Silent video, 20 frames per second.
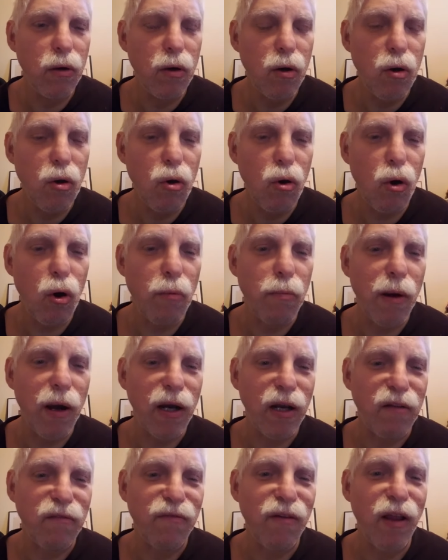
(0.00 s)
or by
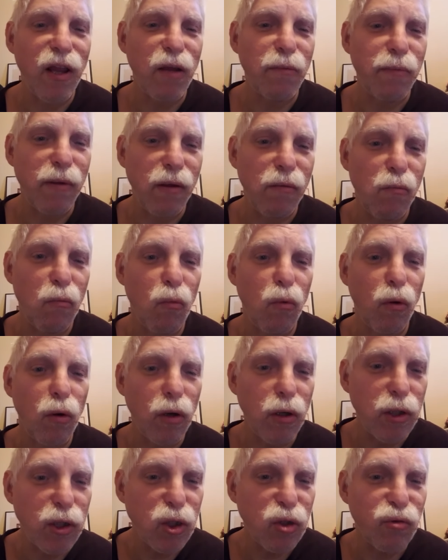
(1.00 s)
developing more
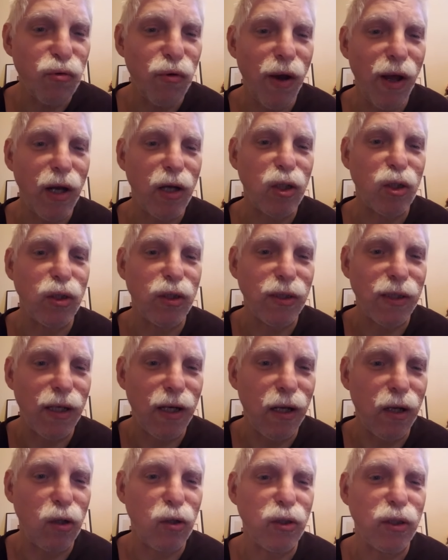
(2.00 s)
strategies and
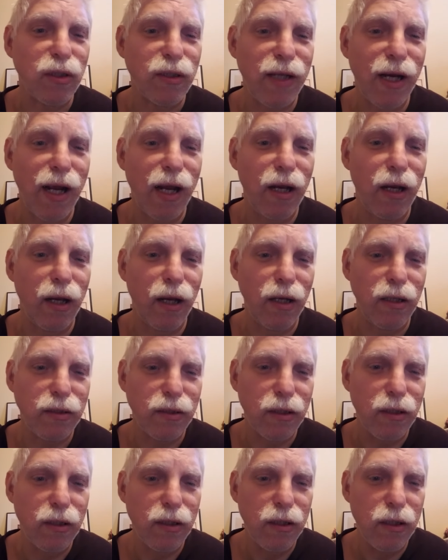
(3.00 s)
understandings
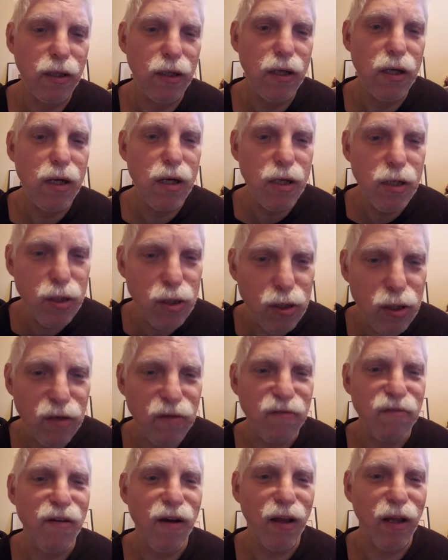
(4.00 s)
to
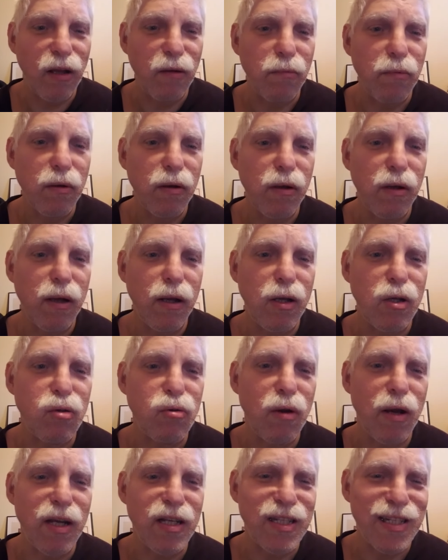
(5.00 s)
develop into
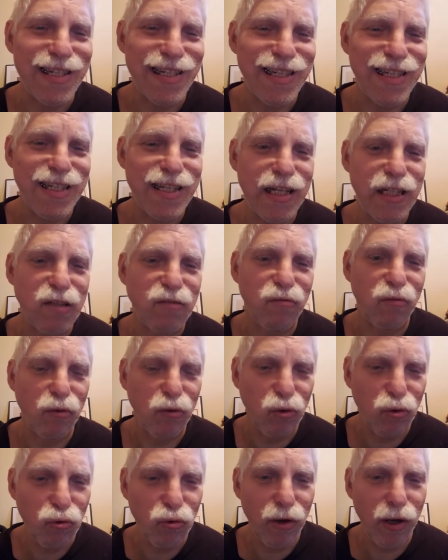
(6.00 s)
a successful
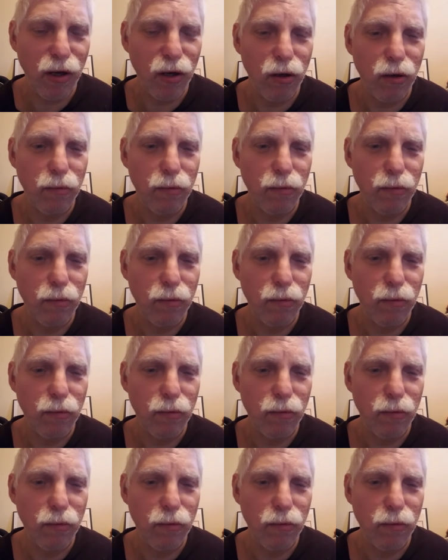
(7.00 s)
trader.